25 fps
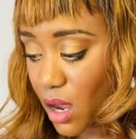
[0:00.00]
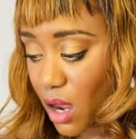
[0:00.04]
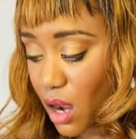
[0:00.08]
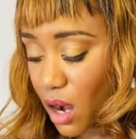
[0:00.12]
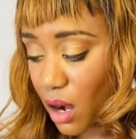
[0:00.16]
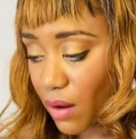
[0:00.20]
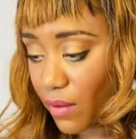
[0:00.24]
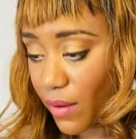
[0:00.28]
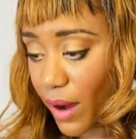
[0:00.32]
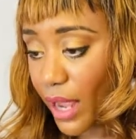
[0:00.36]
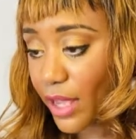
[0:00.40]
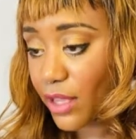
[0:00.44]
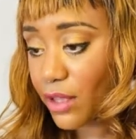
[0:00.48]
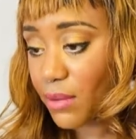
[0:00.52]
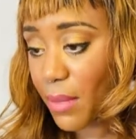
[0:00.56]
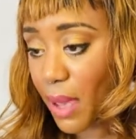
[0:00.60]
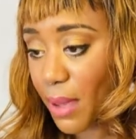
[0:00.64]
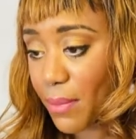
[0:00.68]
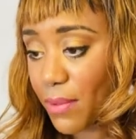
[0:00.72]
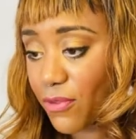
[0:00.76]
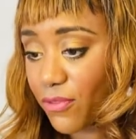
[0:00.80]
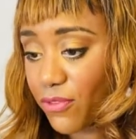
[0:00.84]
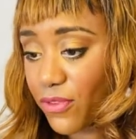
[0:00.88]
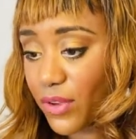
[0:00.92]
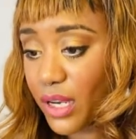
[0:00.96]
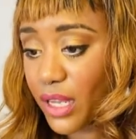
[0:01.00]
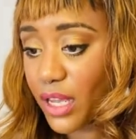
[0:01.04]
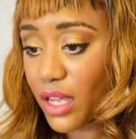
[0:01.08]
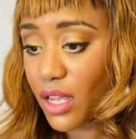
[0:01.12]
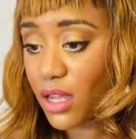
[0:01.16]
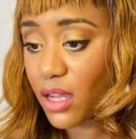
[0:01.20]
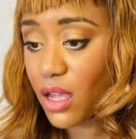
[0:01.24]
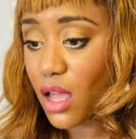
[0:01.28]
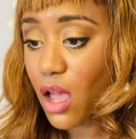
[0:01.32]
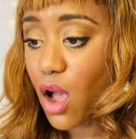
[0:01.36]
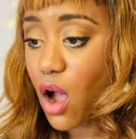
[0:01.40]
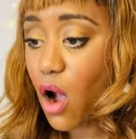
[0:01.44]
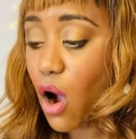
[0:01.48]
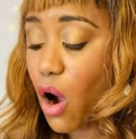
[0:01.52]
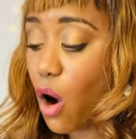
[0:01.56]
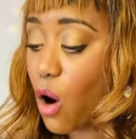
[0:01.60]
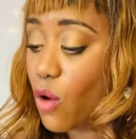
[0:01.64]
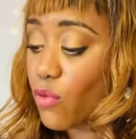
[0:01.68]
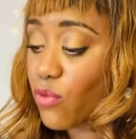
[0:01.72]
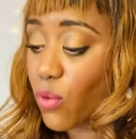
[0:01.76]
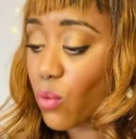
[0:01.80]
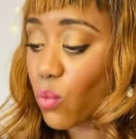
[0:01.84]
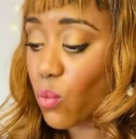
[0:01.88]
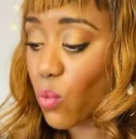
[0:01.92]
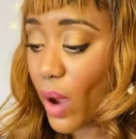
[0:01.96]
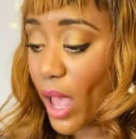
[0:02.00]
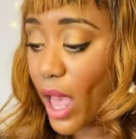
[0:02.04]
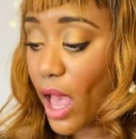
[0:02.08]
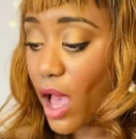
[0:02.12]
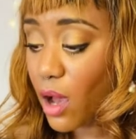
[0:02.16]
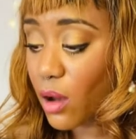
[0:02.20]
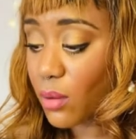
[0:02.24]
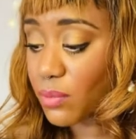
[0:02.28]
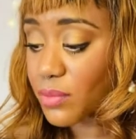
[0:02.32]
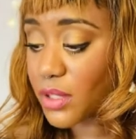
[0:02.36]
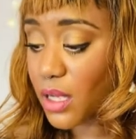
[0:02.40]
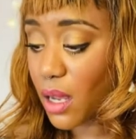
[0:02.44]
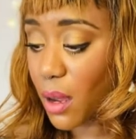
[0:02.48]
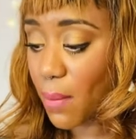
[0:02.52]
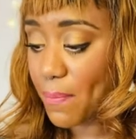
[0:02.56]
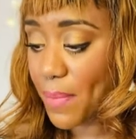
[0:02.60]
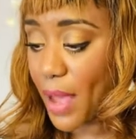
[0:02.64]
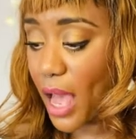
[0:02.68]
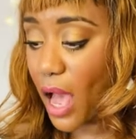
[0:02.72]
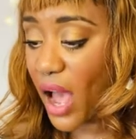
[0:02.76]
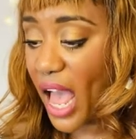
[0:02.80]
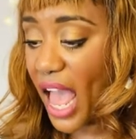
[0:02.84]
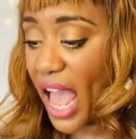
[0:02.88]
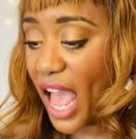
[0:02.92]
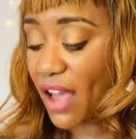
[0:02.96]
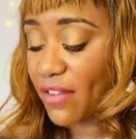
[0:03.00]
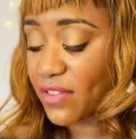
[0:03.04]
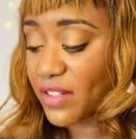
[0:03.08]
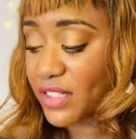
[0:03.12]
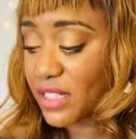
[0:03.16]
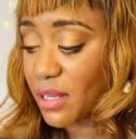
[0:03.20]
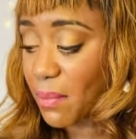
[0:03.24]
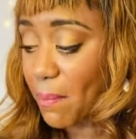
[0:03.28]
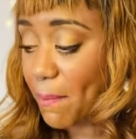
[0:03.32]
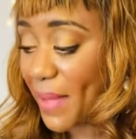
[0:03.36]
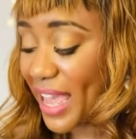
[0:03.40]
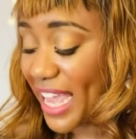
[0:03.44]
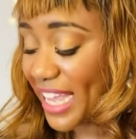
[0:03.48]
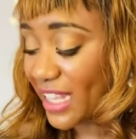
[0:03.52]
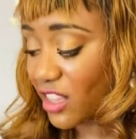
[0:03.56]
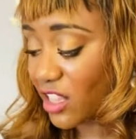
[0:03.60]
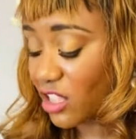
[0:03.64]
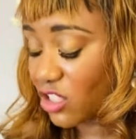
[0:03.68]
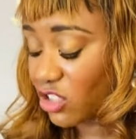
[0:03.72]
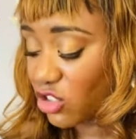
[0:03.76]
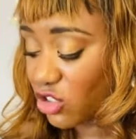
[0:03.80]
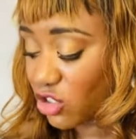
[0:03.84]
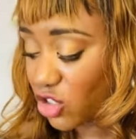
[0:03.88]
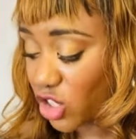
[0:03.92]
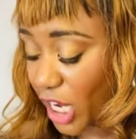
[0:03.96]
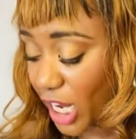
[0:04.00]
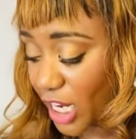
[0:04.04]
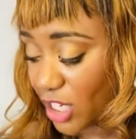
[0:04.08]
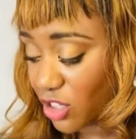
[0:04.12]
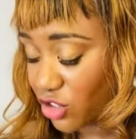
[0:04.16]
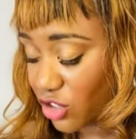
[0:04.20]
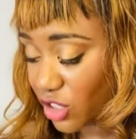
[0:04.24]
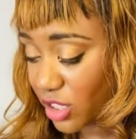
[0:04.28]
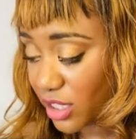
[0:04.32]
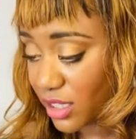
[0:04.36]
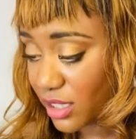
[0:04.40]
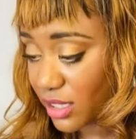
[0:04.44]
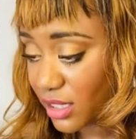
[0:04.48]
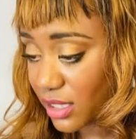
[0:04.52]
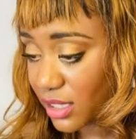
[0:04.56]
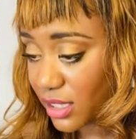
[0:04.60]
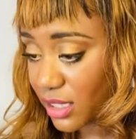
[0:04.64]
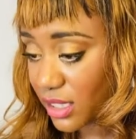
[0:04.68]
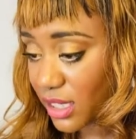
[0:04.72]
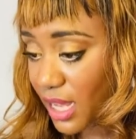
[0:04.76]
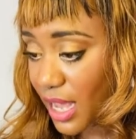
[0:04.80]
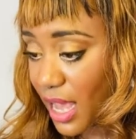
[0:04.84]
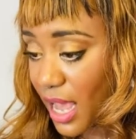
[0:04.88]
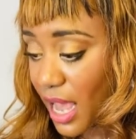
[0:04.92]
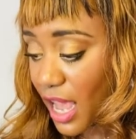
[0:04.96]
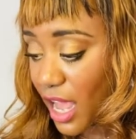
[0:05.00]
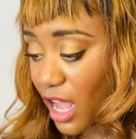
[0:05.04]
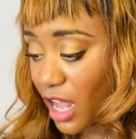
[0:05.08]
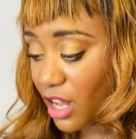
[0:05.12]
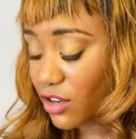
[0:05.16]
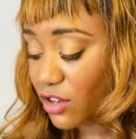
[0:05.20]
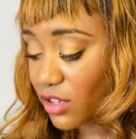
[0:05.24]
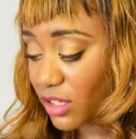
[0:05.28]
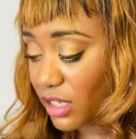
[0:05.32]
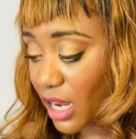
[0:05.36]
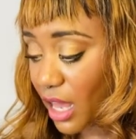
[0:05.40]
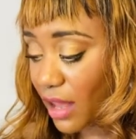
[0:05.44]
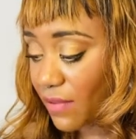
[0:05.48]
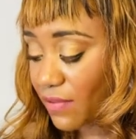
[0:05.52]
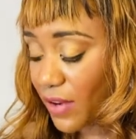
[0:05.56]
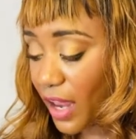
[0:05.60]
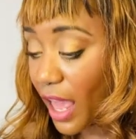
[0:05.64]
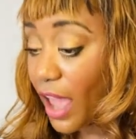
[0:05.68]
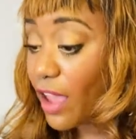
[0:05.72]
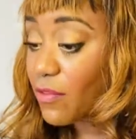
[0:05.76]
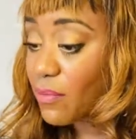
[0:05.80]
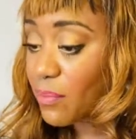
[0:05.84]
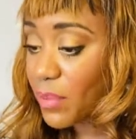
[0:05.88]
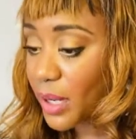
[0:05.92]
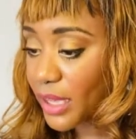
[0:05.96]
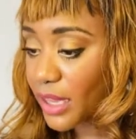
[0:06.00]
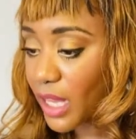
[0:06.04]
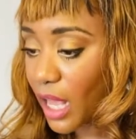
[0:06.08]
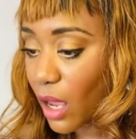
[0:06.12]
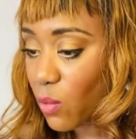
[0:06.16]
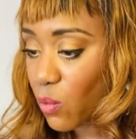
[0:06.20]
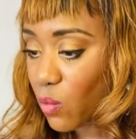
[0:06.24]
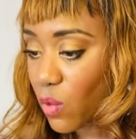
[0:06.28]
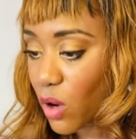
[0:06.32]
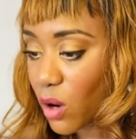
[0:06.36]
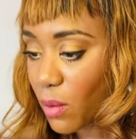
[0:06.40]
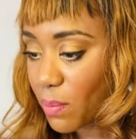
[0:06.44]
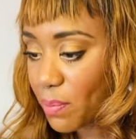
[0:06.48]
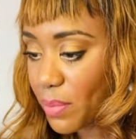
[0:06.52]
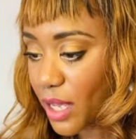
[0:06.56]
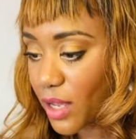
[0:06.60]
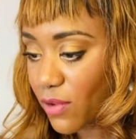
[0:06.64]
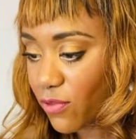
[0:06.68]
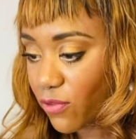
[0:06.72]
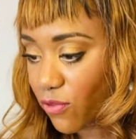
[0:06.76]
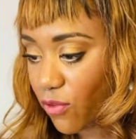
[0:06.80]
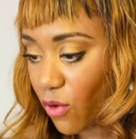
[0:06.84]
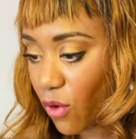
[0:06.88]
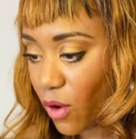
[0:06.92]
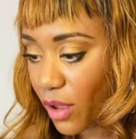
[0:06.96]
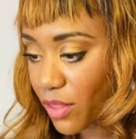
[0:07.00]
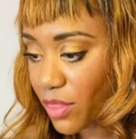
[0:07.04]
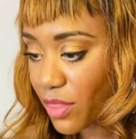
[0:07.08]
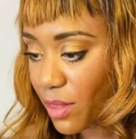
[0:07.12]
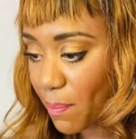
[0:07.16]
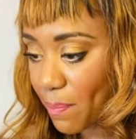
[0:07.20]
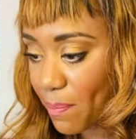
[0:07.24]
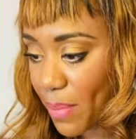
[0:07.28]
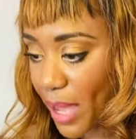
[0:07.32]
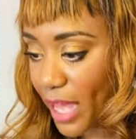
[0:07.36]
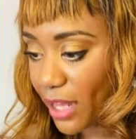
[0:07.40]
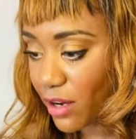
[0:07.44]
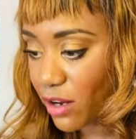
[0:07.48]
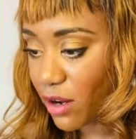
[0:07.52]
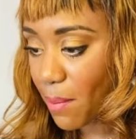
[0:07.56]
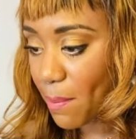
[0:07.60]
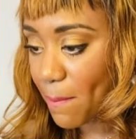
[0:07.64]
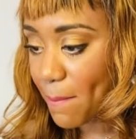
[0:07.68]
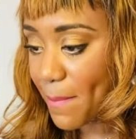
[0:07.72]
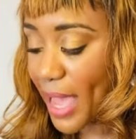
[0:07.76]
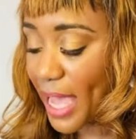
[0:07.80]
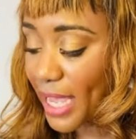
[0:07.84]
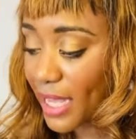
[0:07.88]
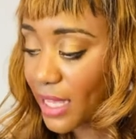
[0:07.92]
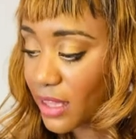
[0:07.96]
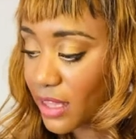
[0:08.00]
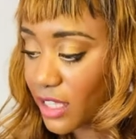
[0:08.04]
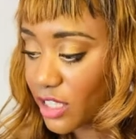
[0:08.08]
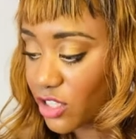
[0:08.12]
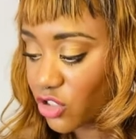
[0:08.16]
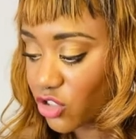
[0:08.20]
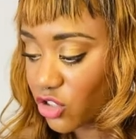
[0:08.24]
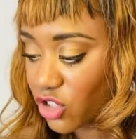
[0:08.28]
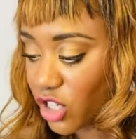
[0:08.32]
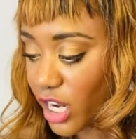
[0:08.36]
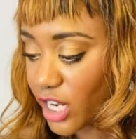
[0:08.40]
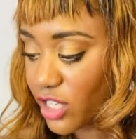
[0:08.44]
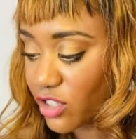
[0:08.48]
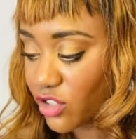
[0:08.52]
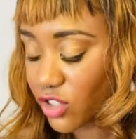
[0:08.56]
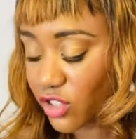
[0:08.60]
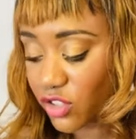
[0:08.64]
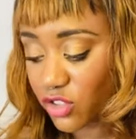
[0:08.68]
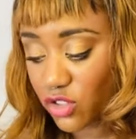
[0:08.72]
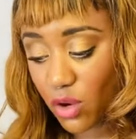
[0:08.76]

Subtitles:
All right. You may be feeling overwhelmed about having to make these changes in your love life, but they will be for the better, making these changes.